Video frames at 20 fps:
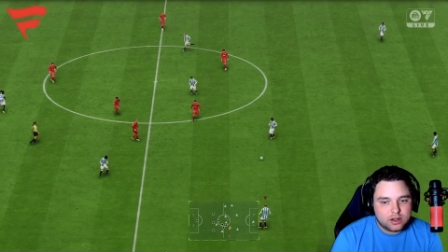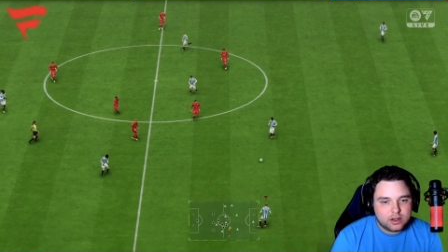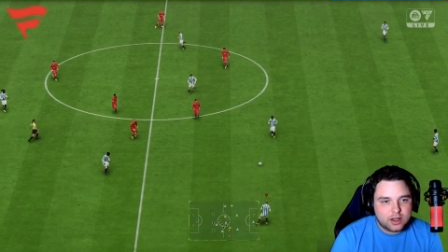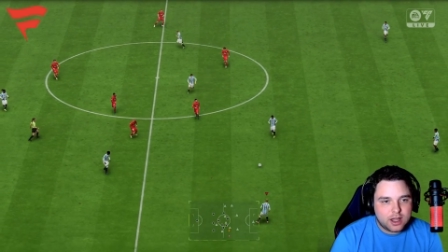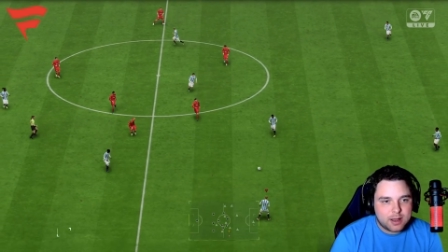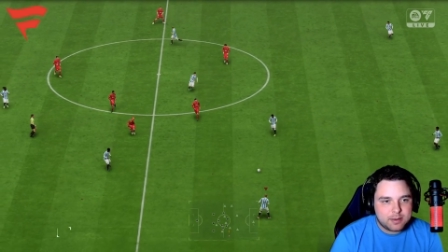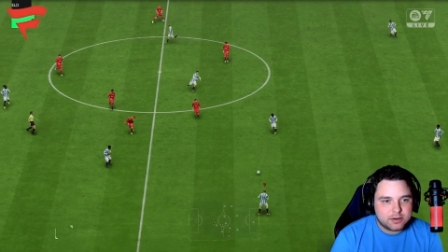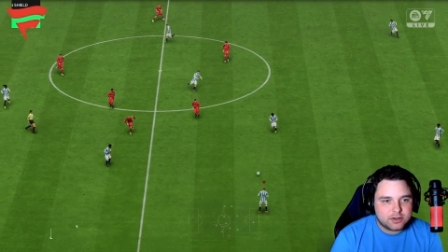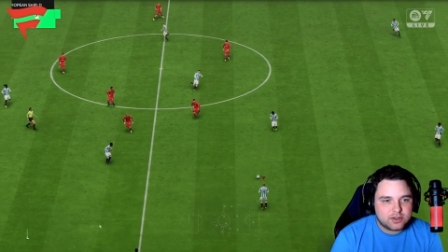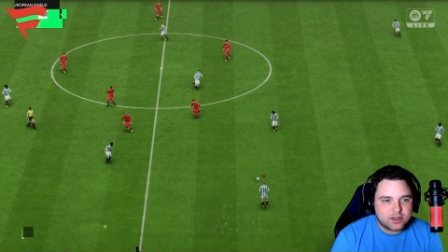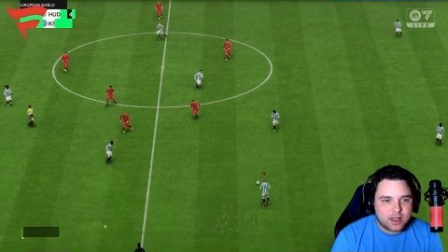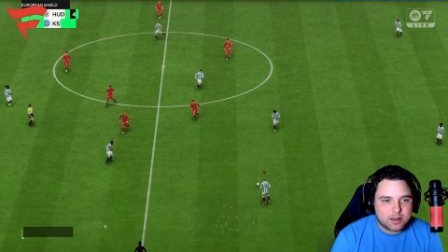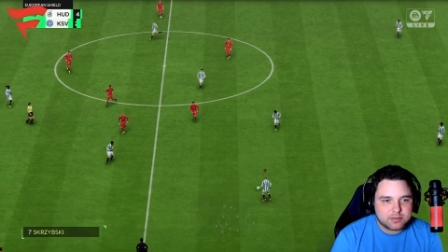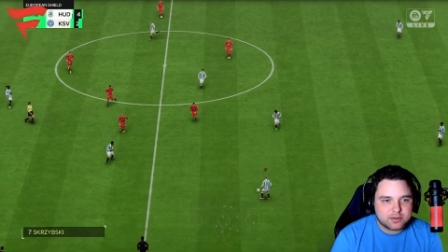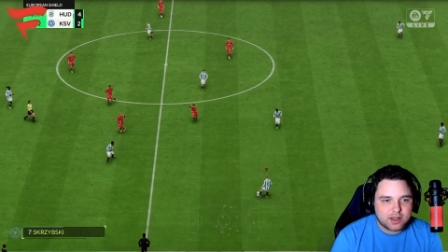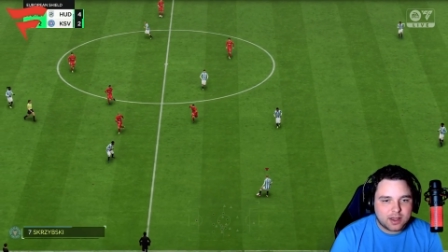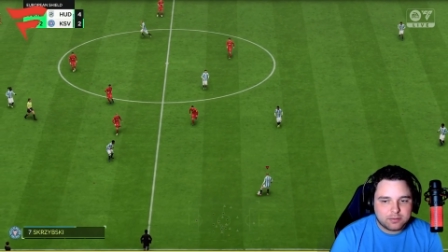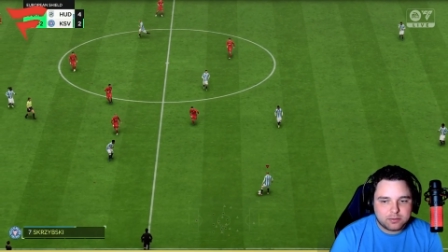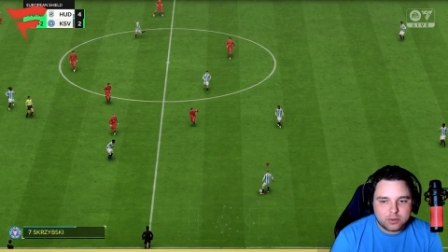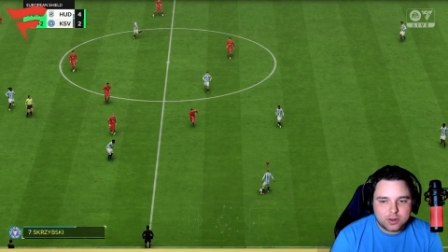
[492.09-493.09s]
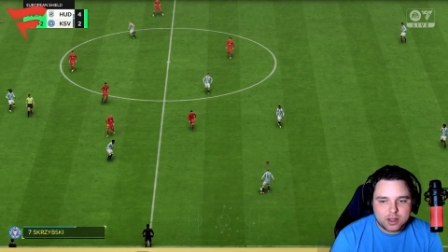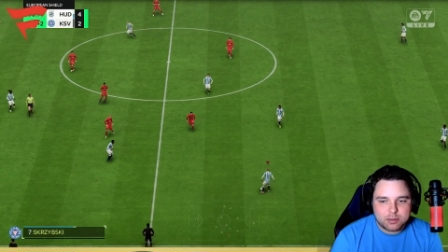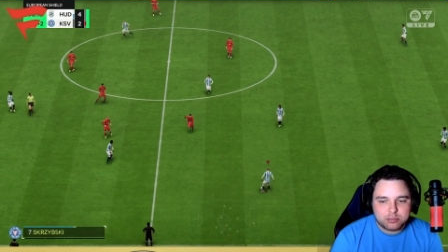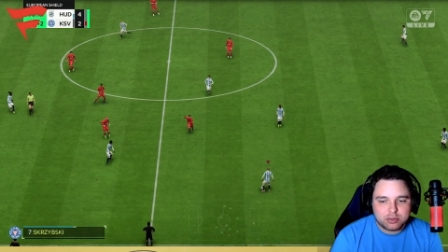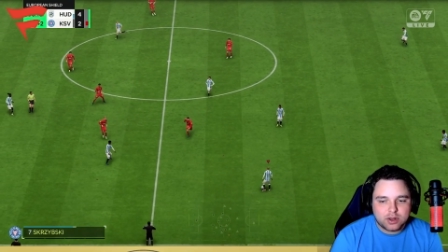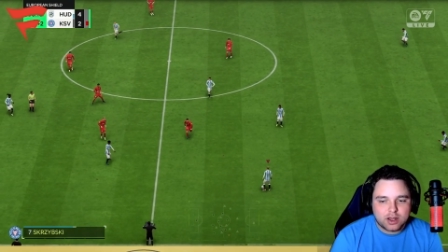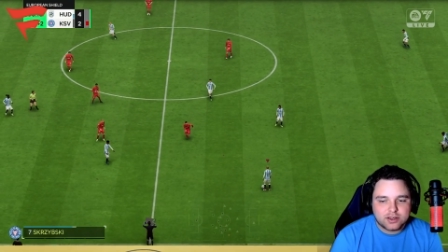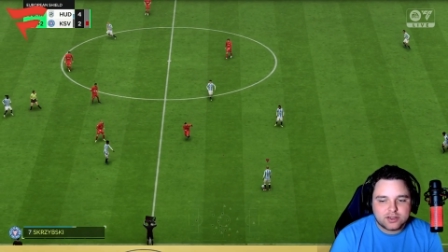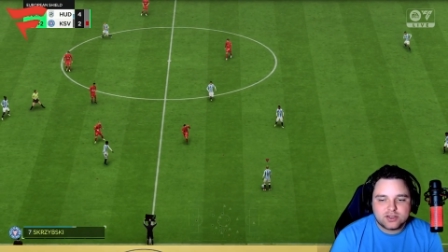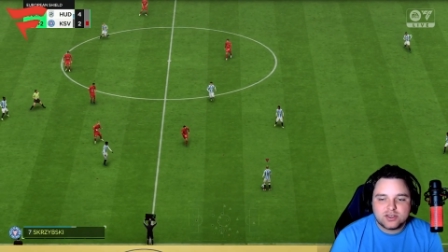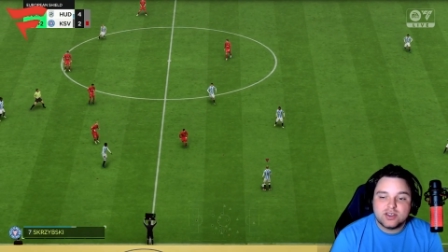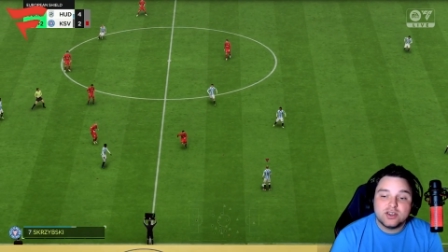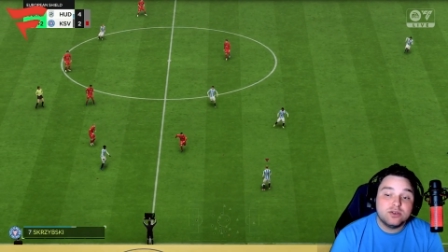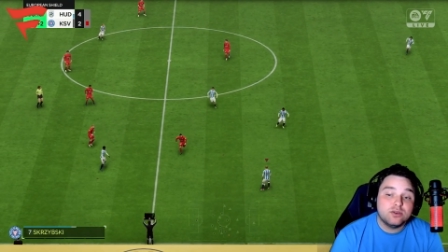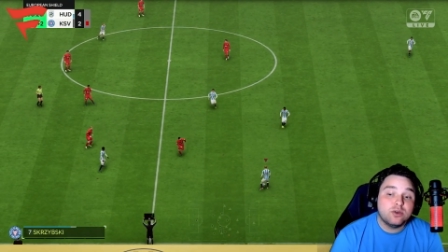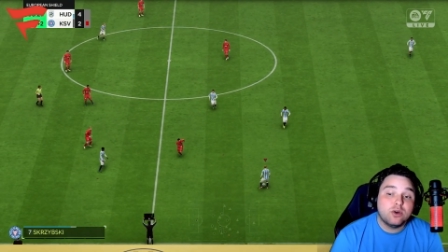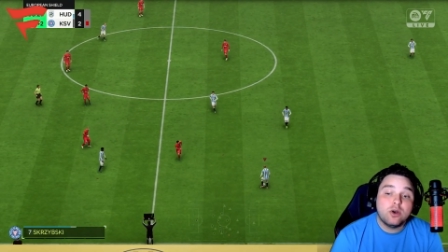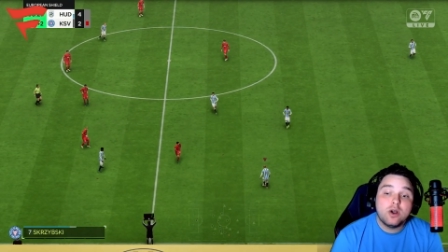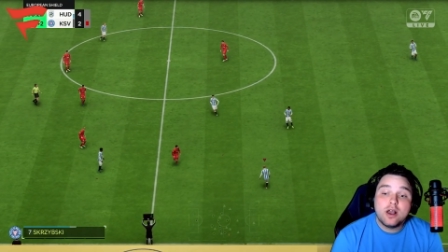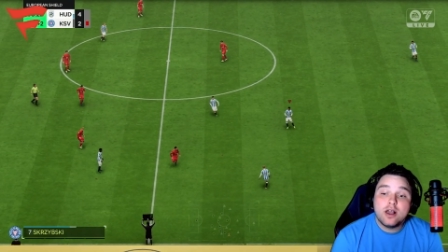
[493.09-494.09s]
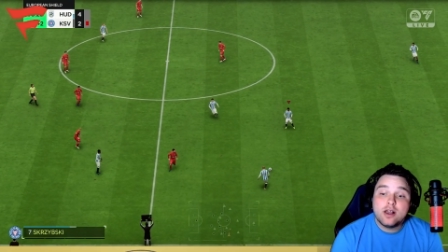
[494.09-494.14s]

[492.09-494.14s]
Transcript: How much time's left? We get +2.